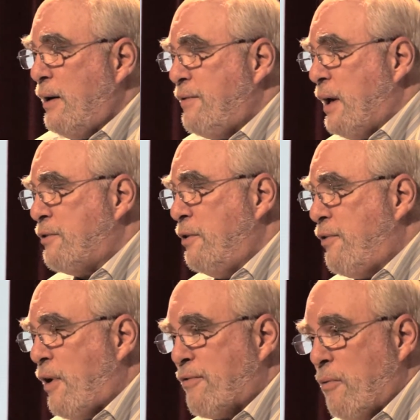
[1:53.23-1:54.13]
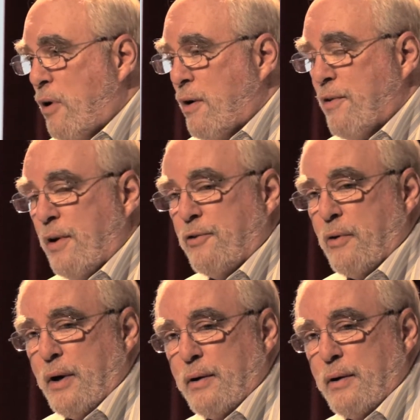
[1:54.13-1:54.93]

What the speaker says: I live not too far from Harvard, and so